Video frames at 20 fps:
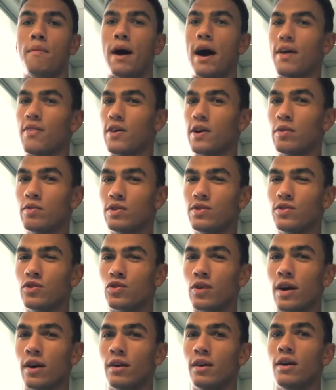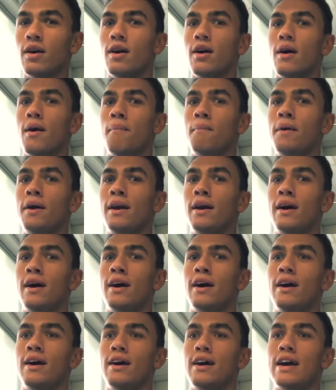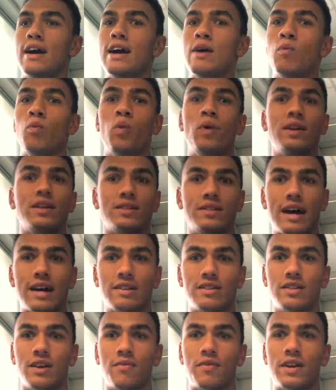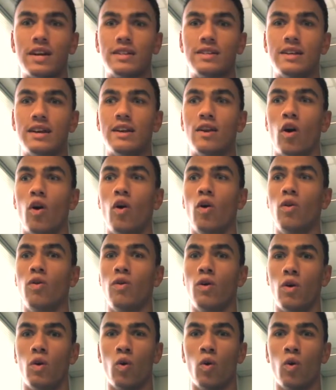I think it was in the trailer, but once that stuff gets in, all the